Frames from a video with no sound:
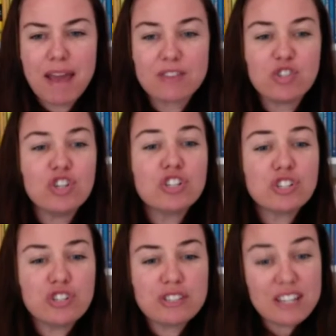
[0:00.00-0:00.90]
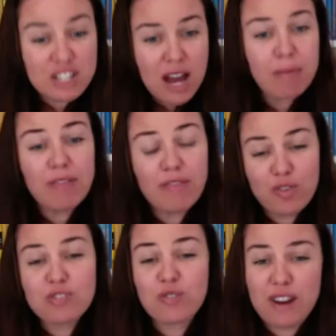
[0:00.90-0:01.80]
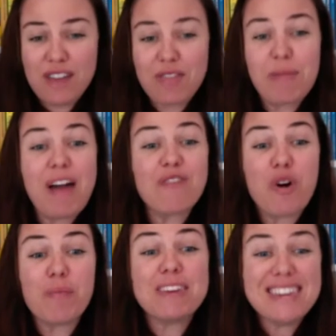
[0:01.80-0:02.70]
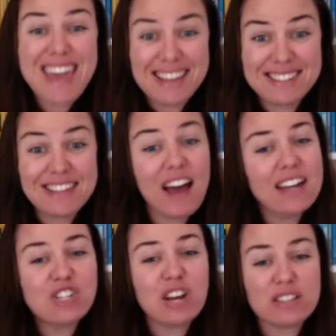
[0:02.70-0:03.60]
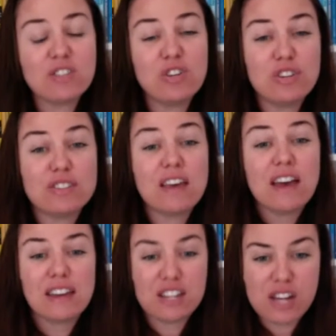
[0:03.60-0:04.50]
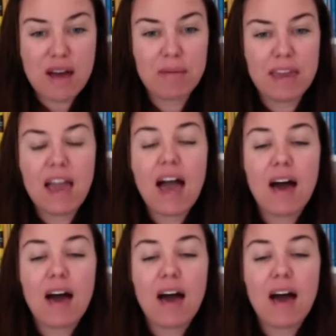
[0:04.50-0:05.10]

Do you just use Kajabi for yours or another platform? Yes, I just use Kajabi.